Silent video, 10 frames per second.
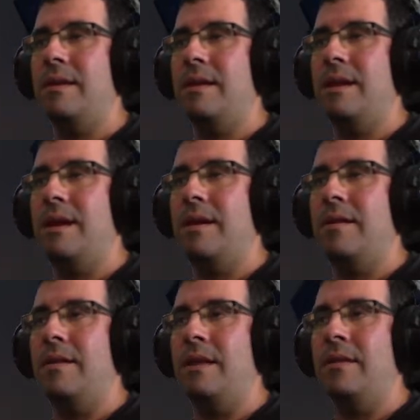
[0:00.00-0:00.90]

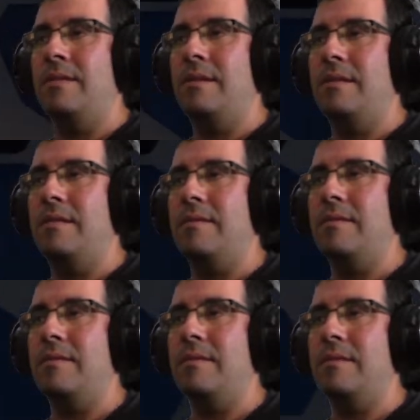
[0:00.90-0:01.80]
And that's it.
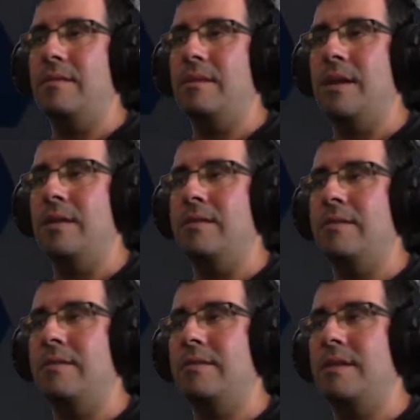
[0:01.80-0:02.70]

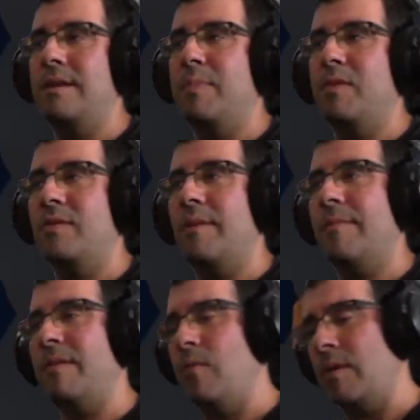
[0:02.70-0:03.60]
That's the prototype
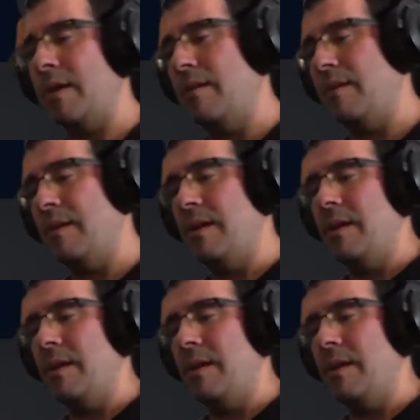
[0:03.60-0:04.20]
I'm working on.